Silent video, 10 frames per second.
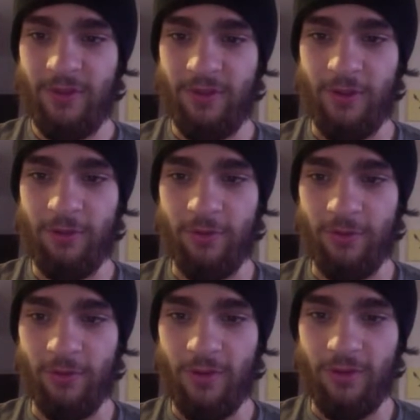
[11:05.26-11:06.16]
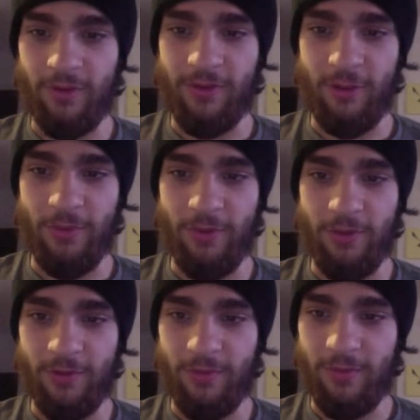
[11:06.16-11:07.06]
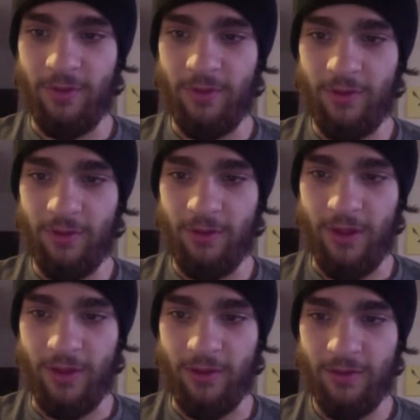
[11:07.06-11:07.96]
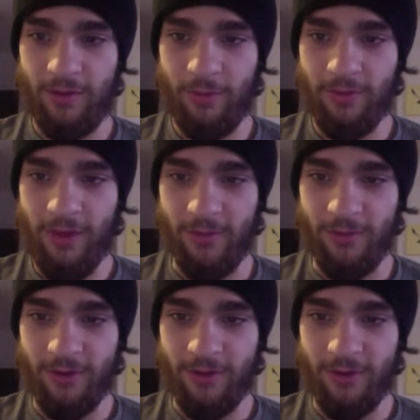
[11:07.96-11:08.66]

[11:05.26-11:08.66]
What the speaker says: That's this Cubans. Okay, that was calmed.